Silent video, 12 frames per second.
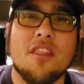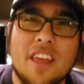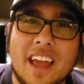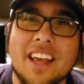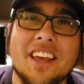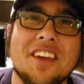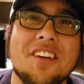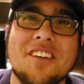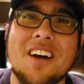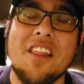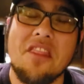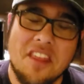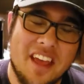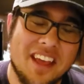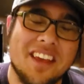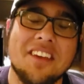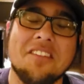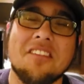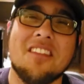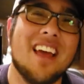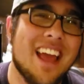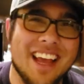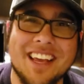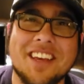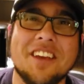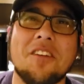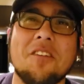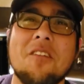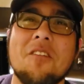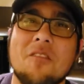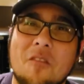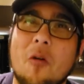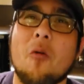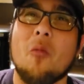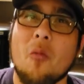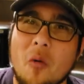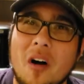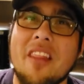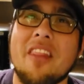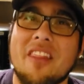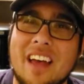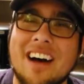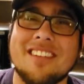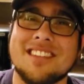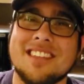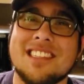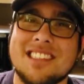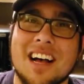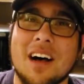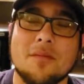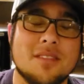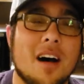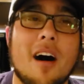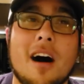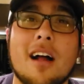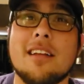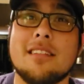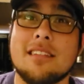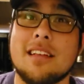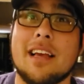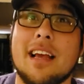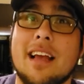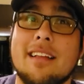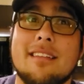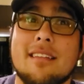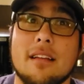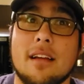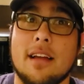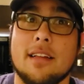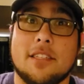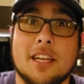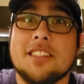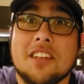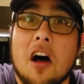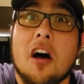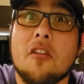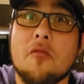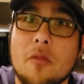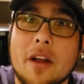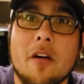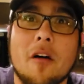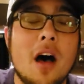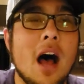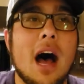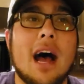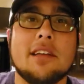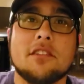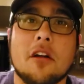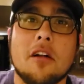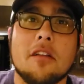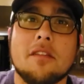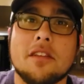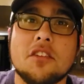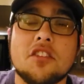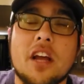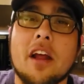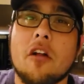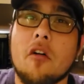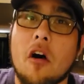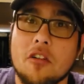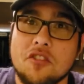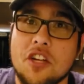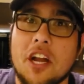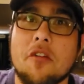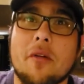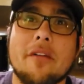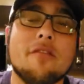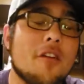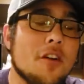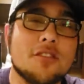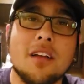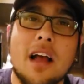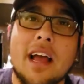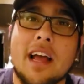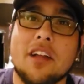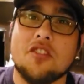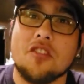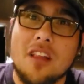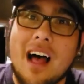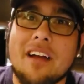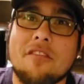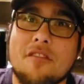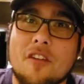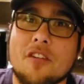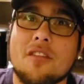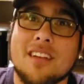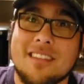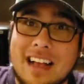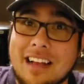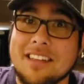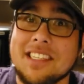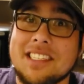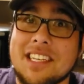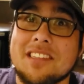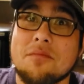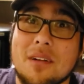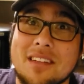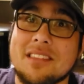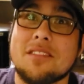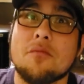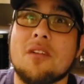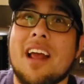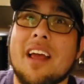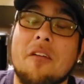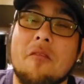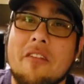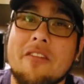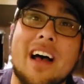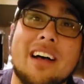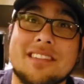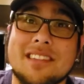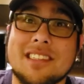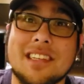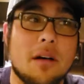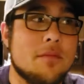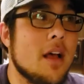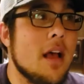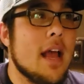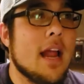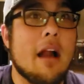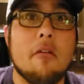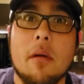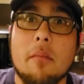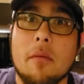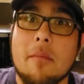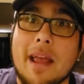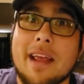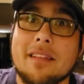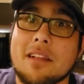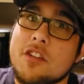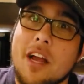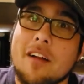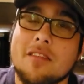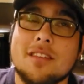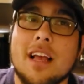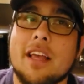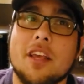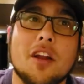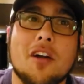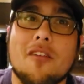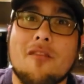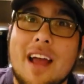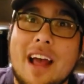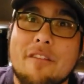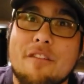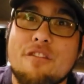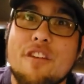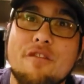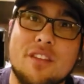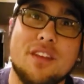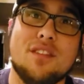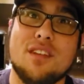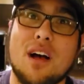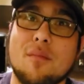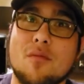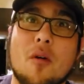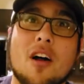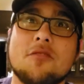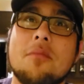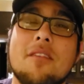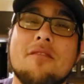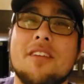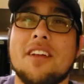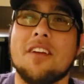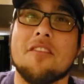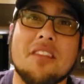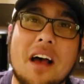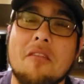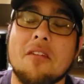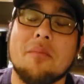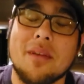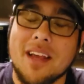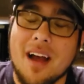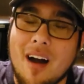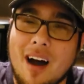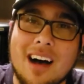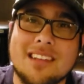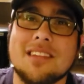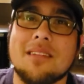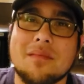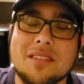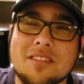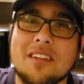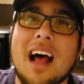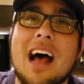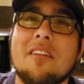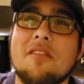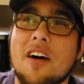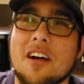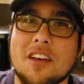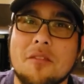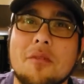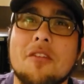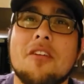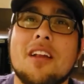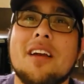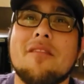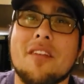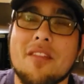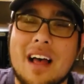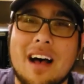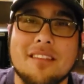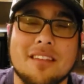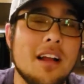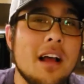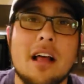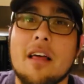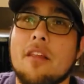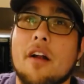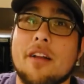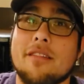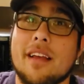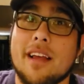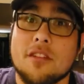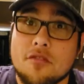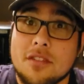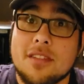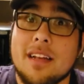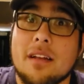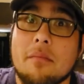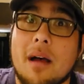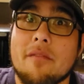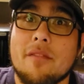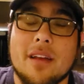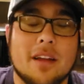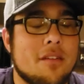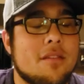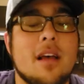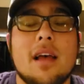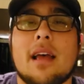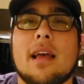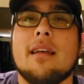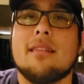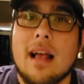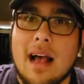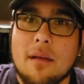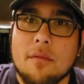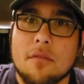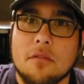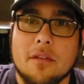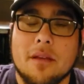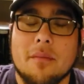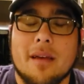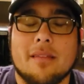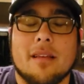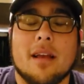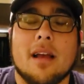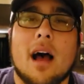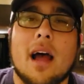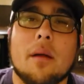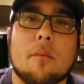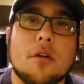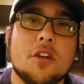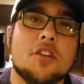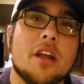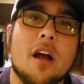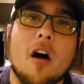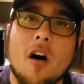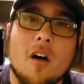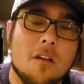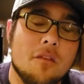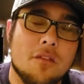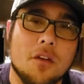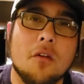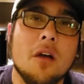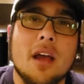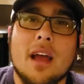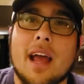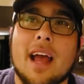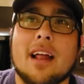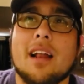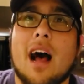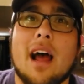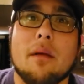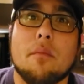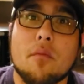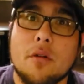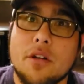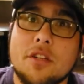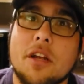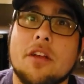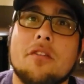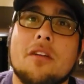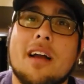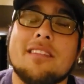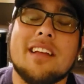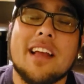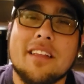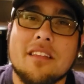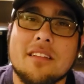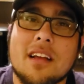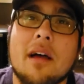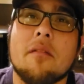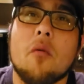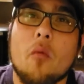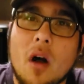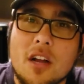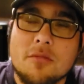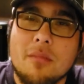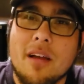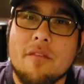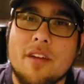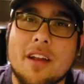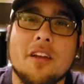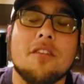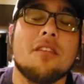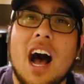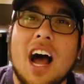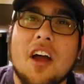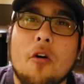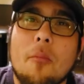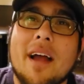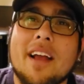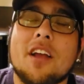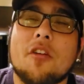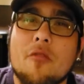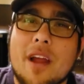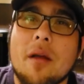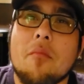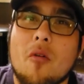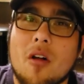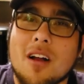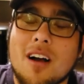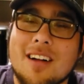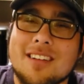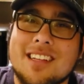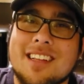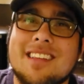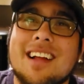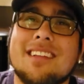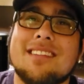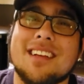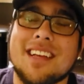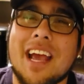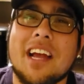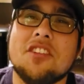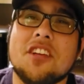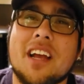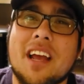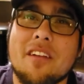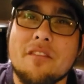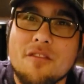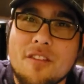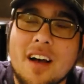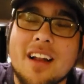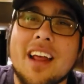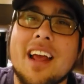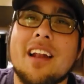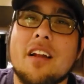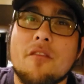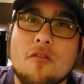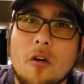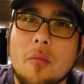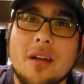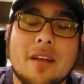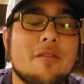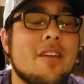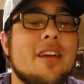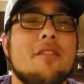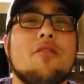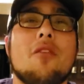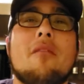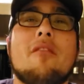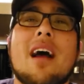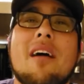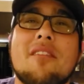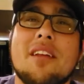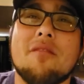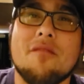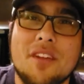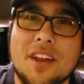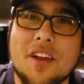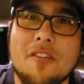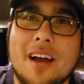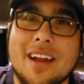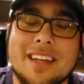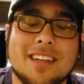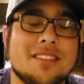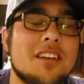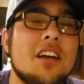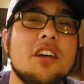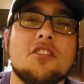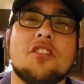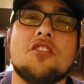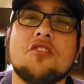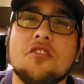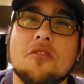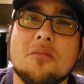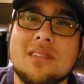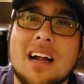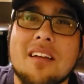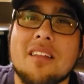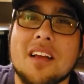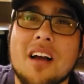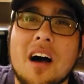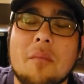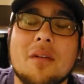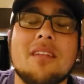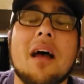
Thank you, thank you, thank you for one thousand subs. Honestly, it's it's just unreal. I started this channel on January first and July first. Exactly six months is when I hit one thousand subs. And I remember making the channel saying, you know, if I had fifty subs watch my video, that would be awesome. So to have a community of one thousand that is interested in my videos is absolutely amazing. I appreciate all of you, and I appreciate you guys taking the time to watch my videos. I hope I can create more content that is engaging and fun and informative. If you ever have any video ideas, just shoot them down in the comments.